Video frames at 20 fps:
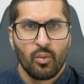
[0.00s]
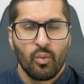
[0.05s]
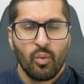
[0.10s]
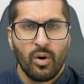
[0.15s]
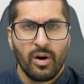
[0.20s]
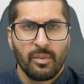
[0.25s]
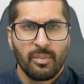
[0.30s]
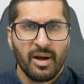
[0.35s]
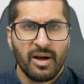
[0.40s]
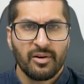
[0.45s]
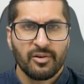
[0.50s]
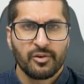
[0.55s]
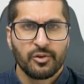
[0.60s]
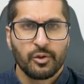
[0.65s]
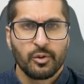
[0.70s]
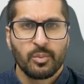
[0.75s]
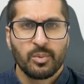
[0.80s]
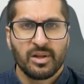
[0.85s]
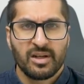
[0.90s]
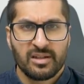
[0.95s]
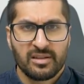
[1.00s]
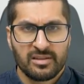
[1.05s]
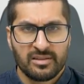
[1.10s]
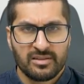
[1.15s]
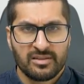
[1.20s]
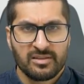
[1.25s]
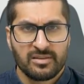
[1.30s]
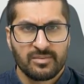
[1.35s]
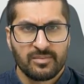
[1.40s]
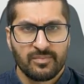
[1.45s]
What about
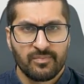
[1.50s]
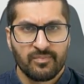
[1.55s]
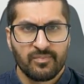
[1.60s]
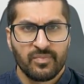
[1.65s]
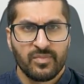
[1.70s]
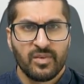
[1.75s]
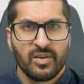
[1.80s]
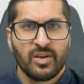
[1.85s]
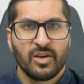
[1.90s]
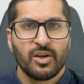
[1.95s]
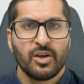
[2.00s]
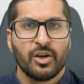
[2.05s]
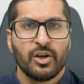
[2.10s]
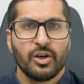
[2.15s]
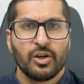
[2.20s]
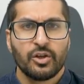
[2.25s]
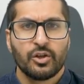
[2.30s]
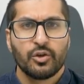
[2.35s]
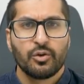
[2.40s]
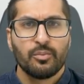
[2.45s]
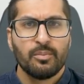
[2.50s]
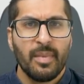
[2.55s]
duplicates? You